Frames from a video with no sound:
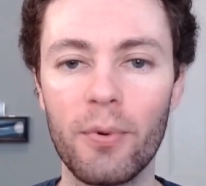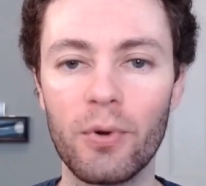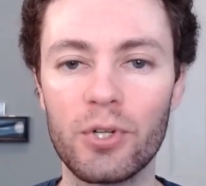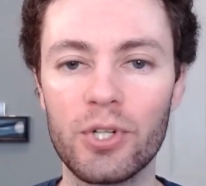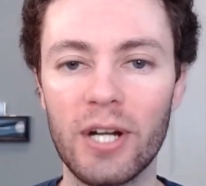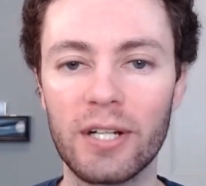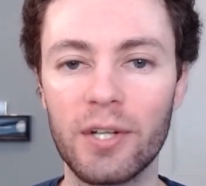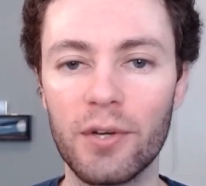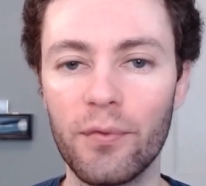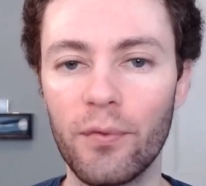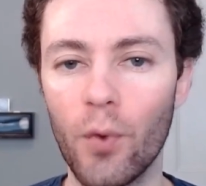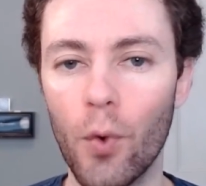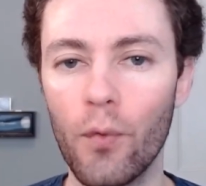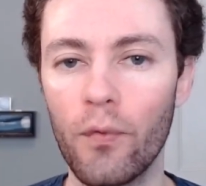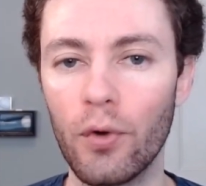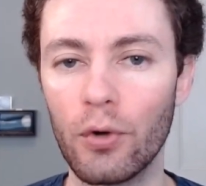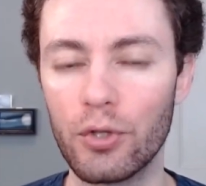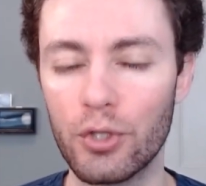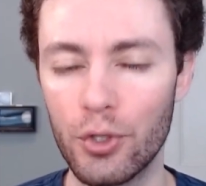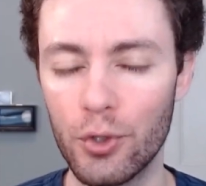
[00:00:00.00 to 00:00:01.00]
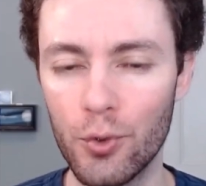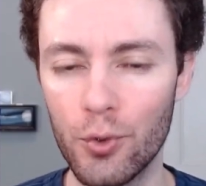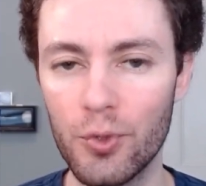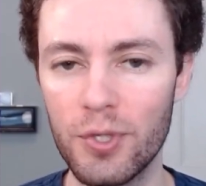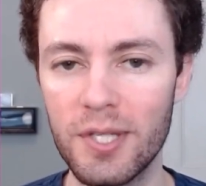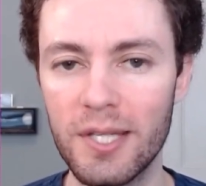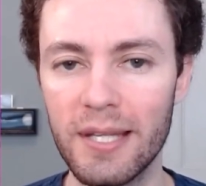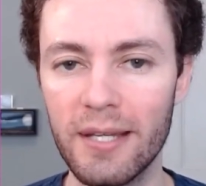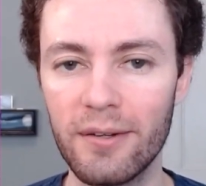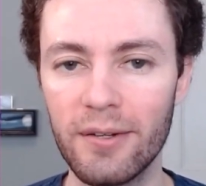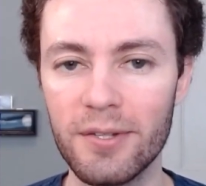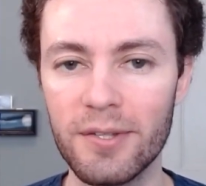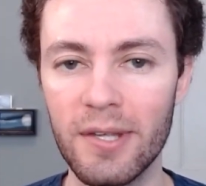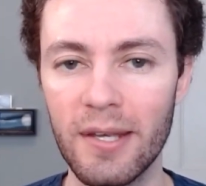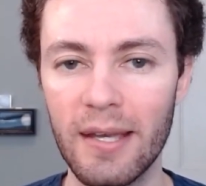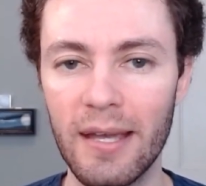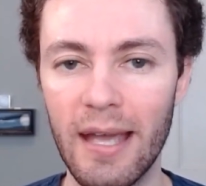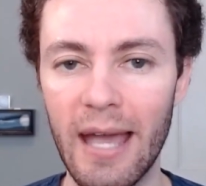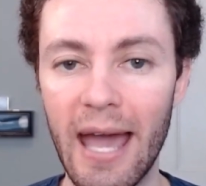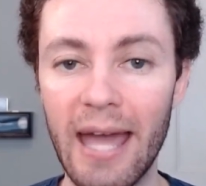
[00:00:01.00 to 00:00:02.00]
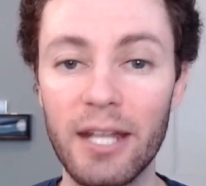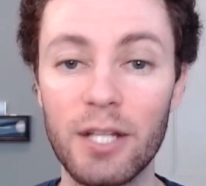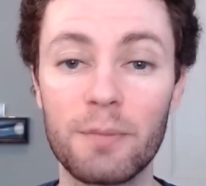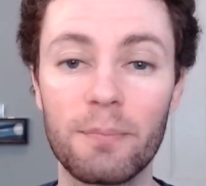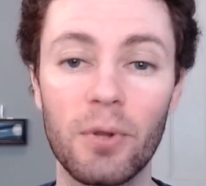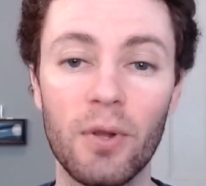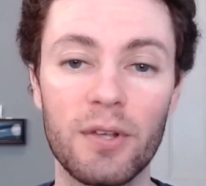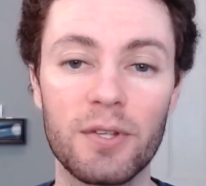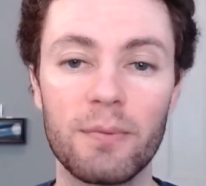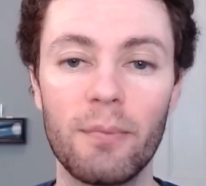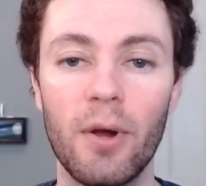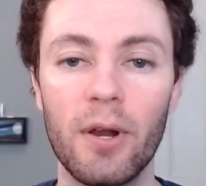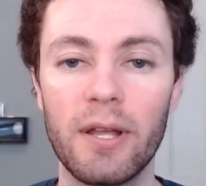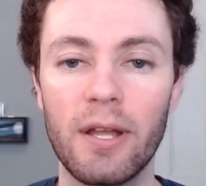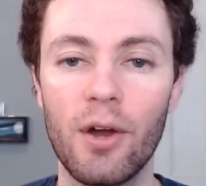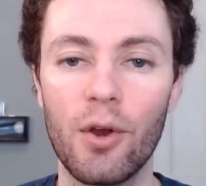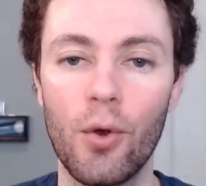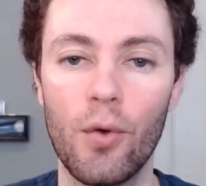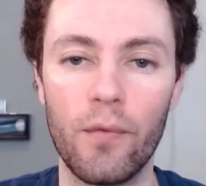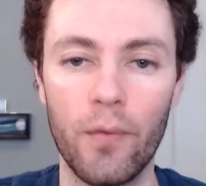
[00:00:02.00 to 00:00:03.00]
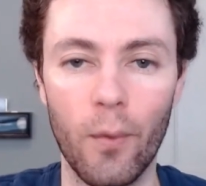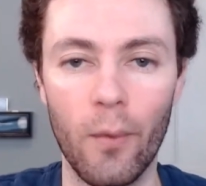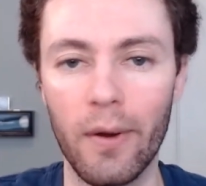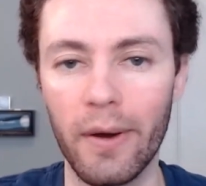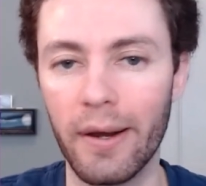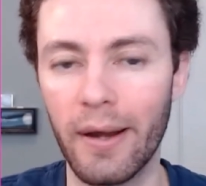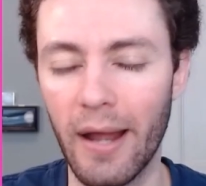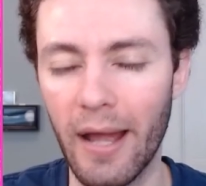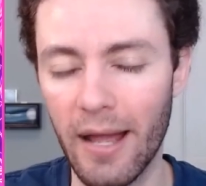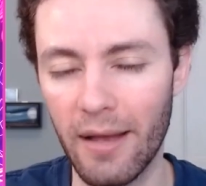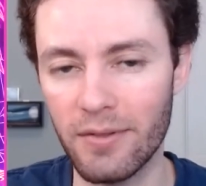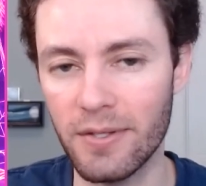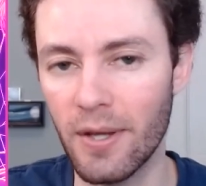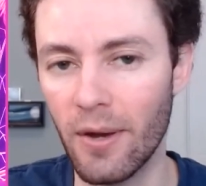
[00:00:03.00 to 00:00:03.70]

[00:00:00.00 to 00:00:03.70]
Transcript: projected for over 2 steals, and it's plus money on over 1.5.